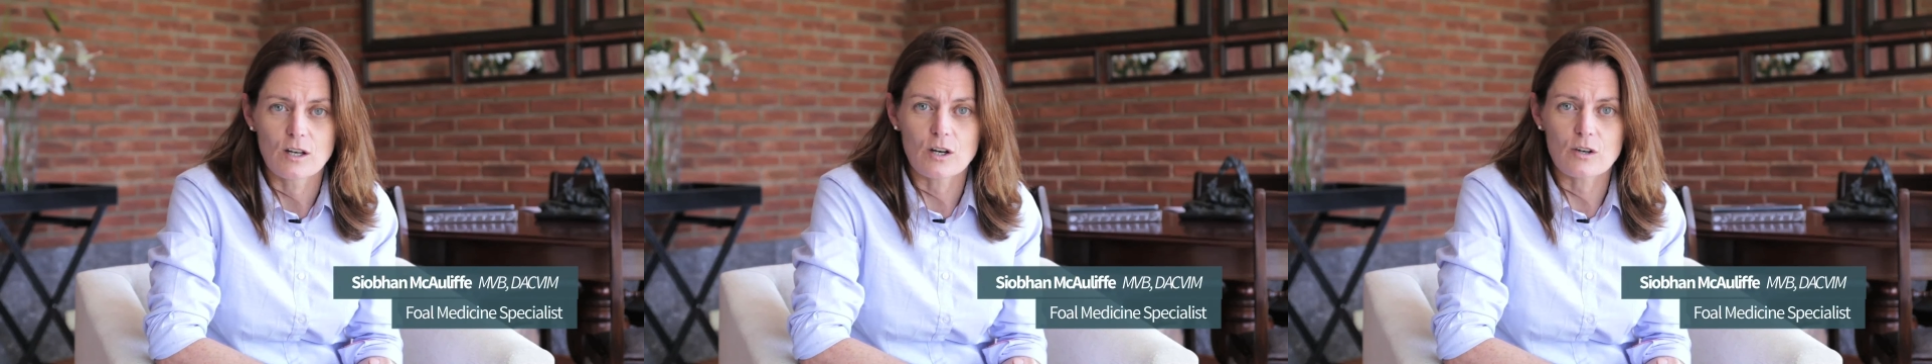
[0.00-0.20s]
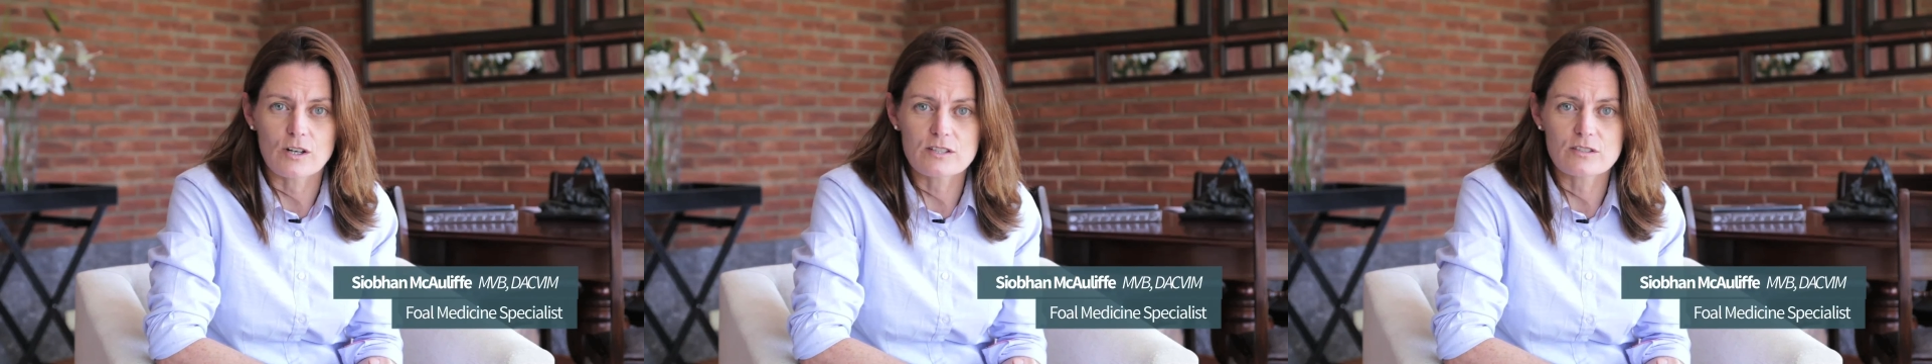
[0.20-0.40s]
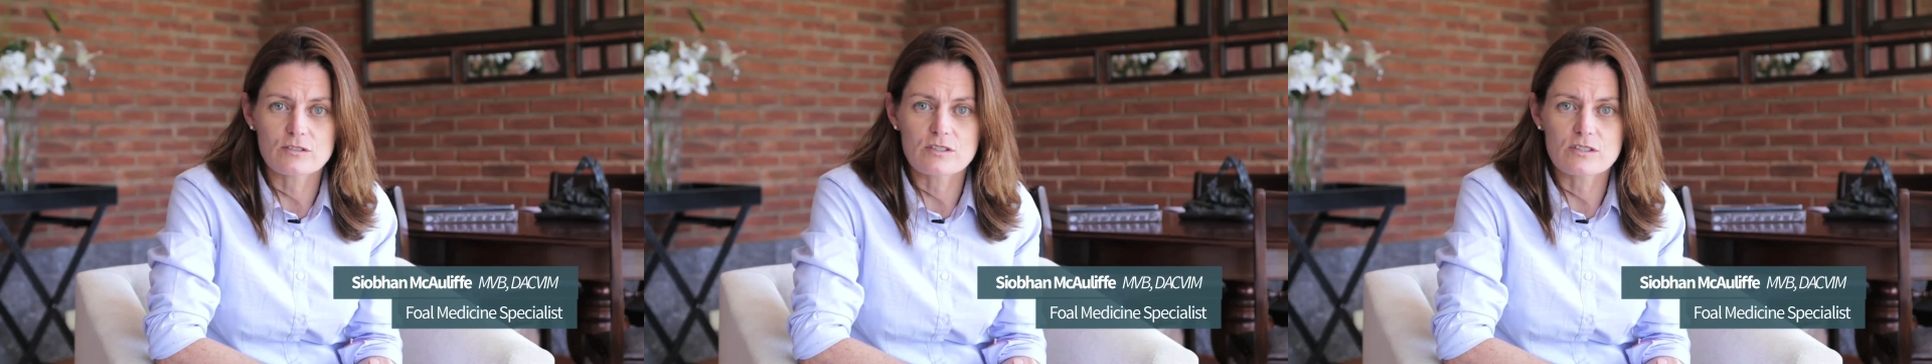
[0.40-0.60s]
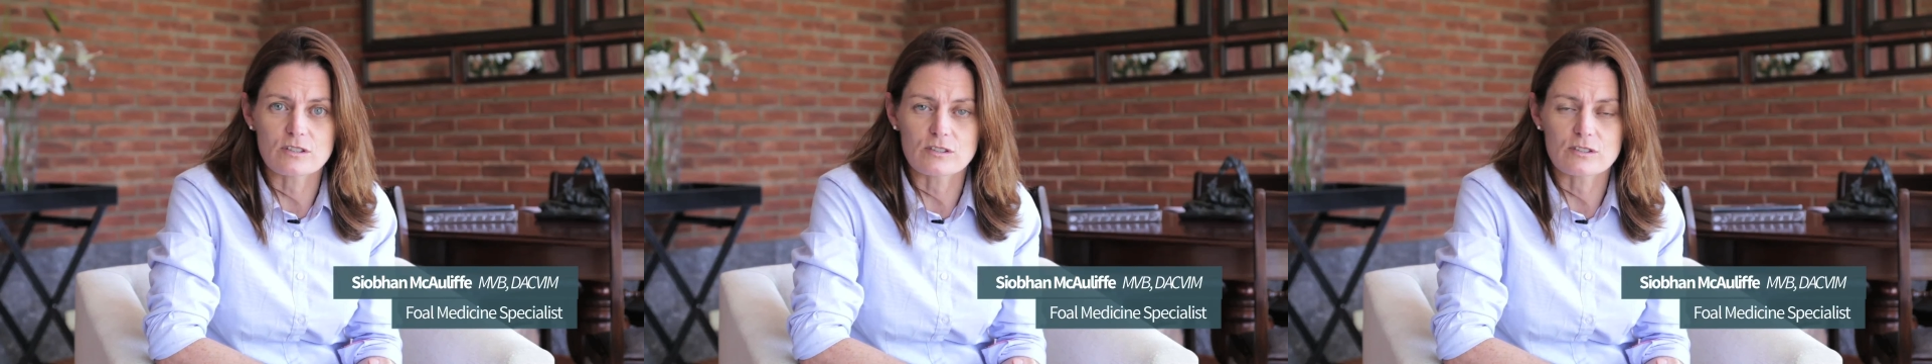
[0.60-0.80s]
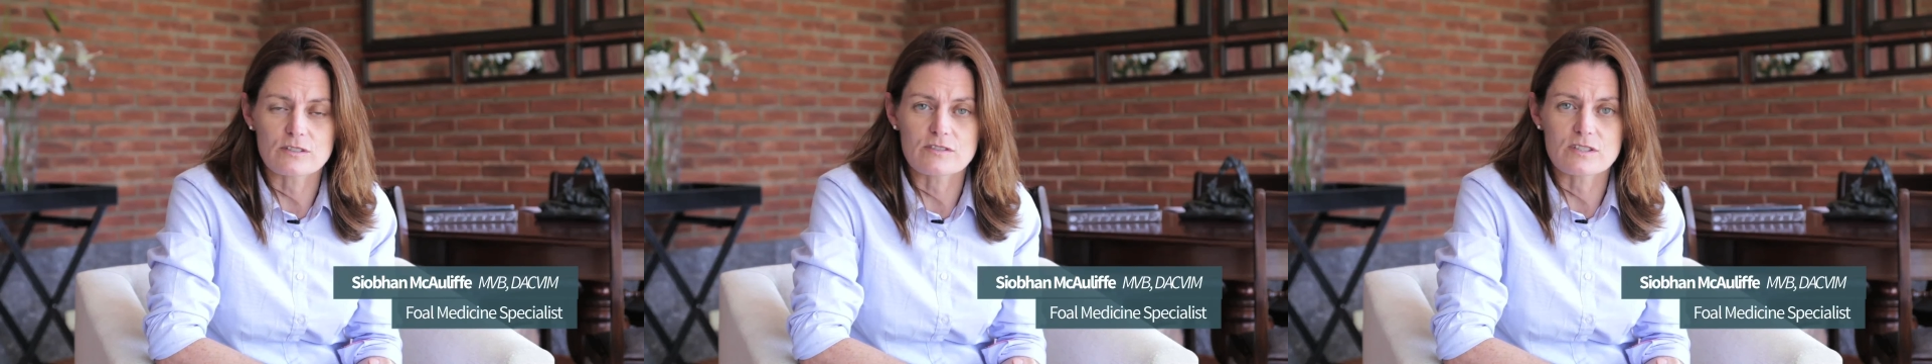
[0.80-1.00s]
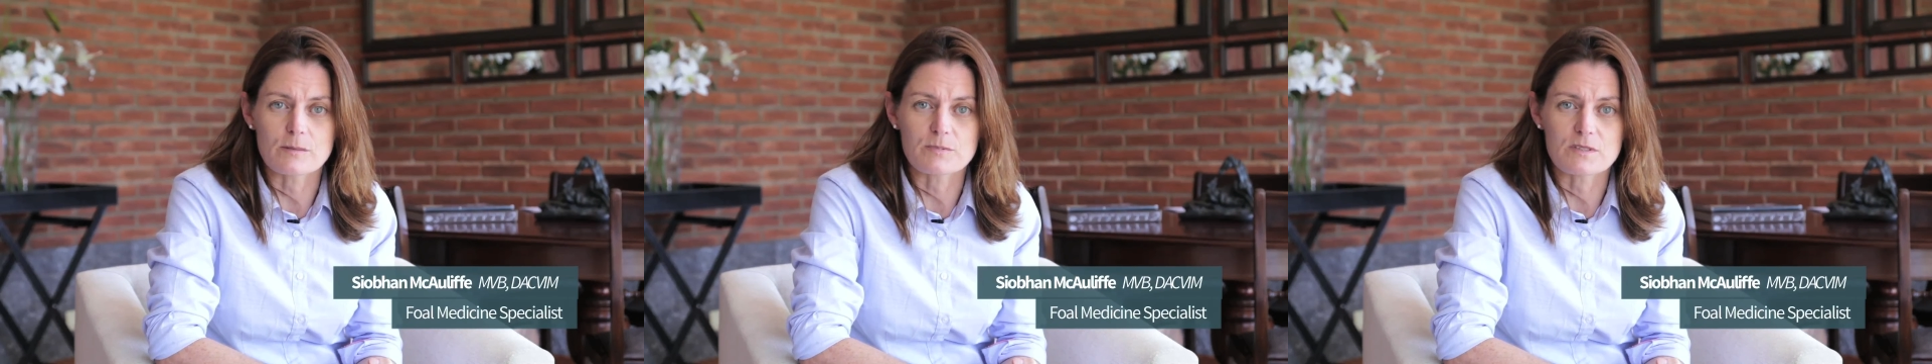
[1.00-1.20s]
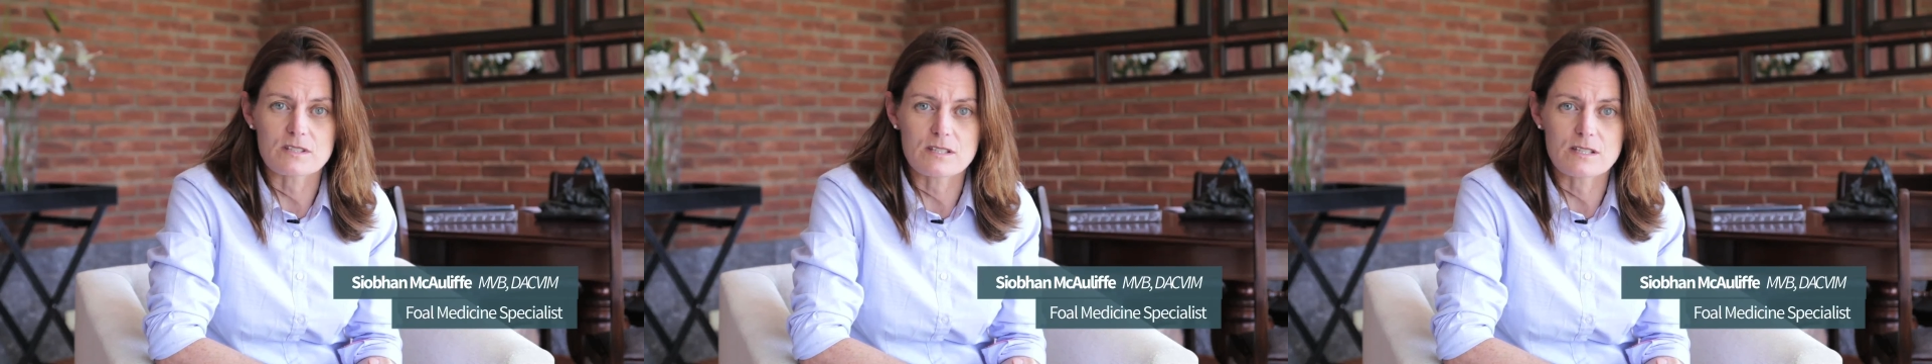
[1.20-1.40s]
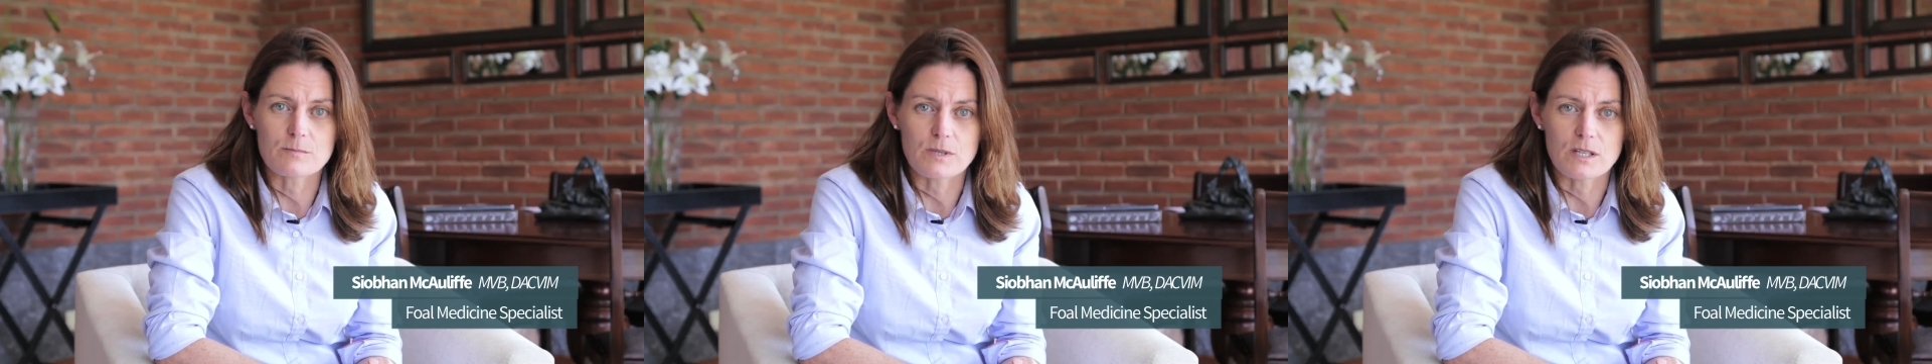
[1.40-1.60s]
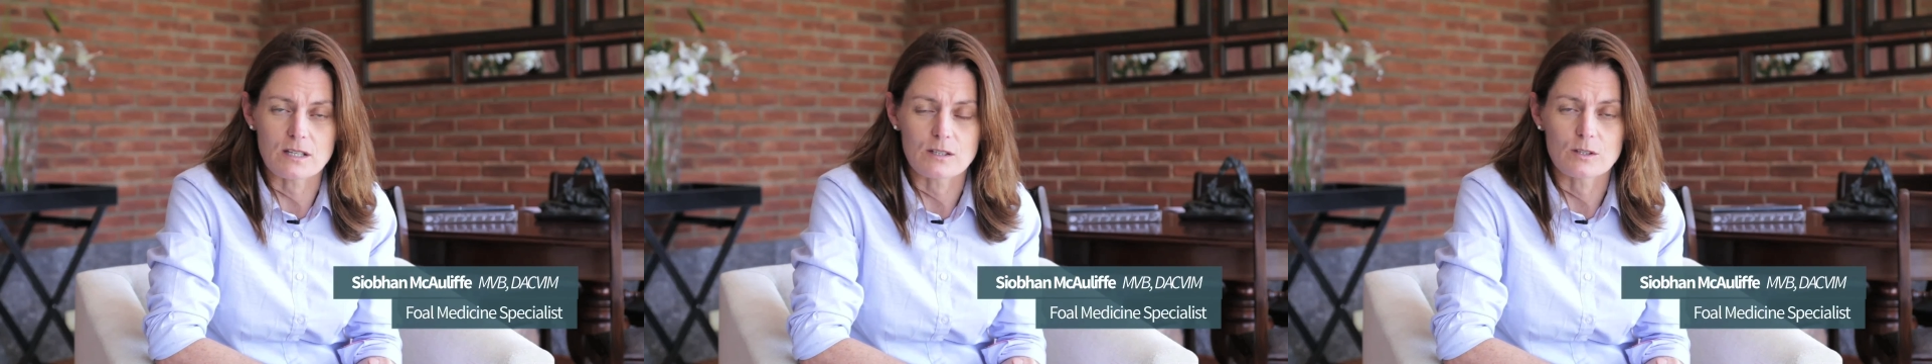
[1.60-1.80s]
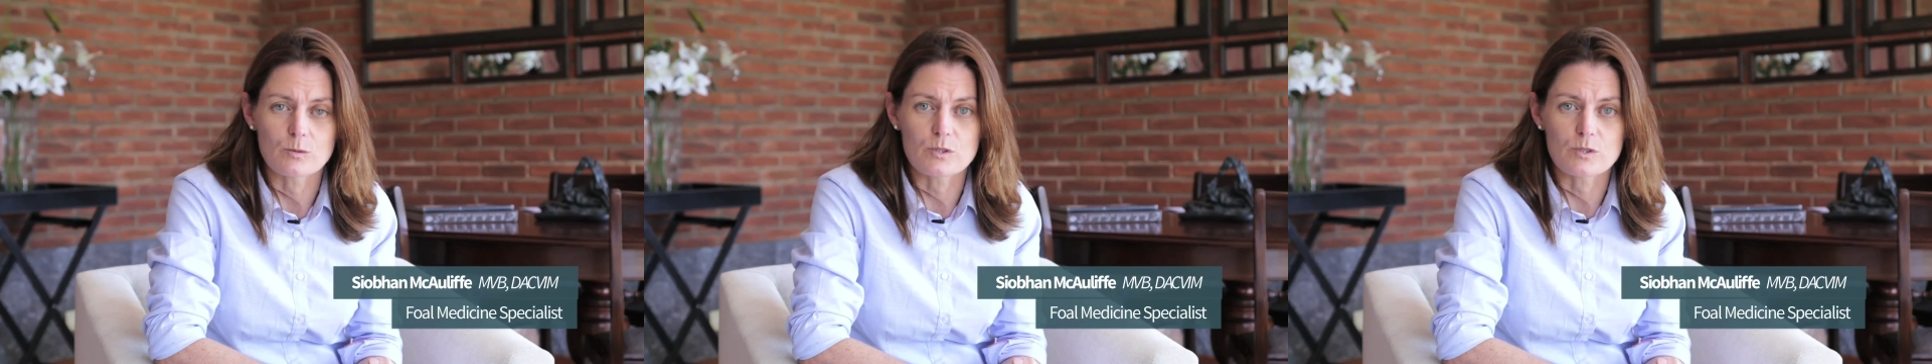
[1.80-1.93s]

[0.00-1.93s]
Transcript: or as a result of septicemia,